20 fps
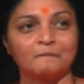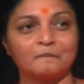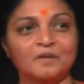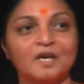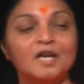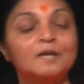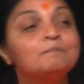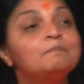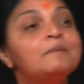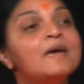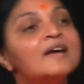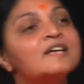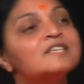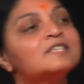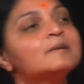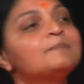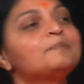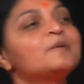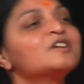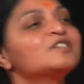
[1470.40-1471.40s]
It makes
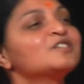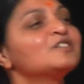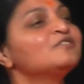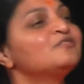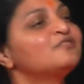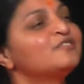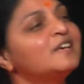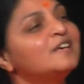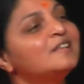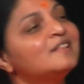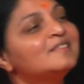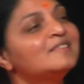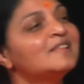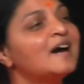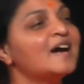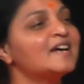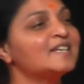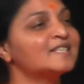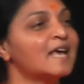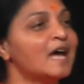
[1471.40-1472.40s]
the person feel
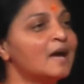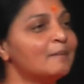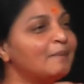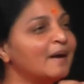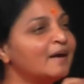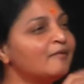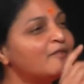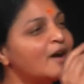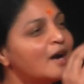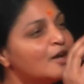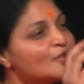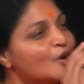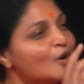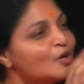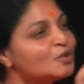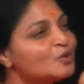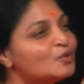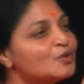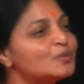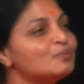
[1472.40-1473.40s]
nice. By one
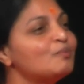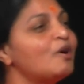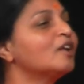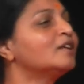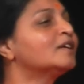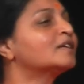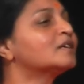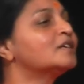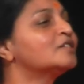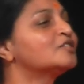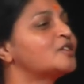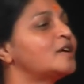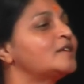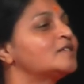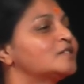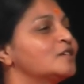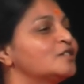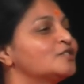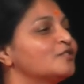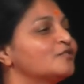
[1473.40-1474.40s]
or two small little
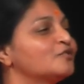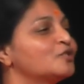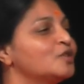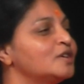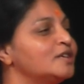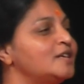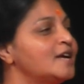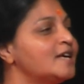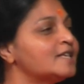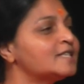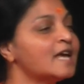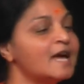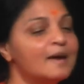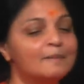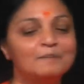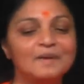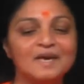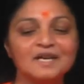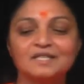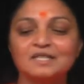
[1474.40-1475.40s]
gestures of goodness
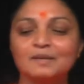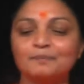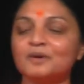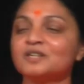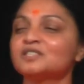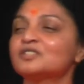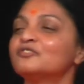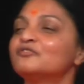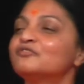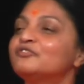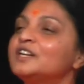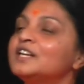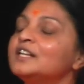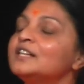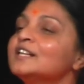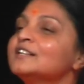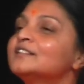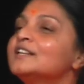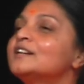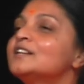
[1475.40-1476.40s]
makes the person feel
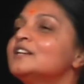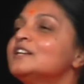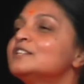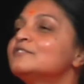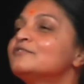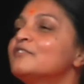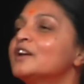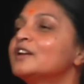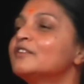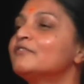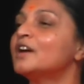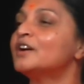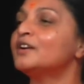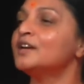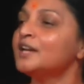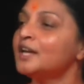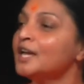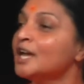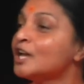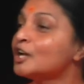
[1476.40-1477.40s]
that he is very,
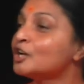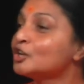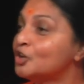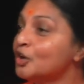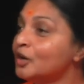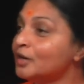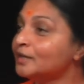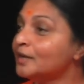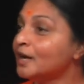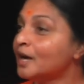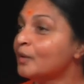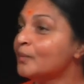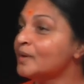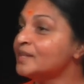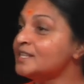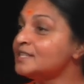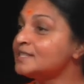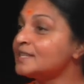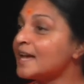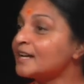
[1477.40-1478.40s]
very good
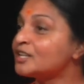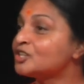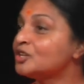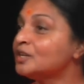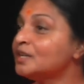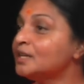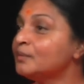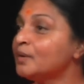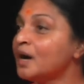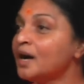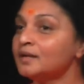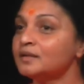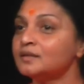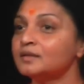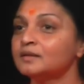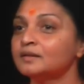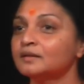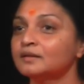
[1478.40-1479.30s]
when he is actually what?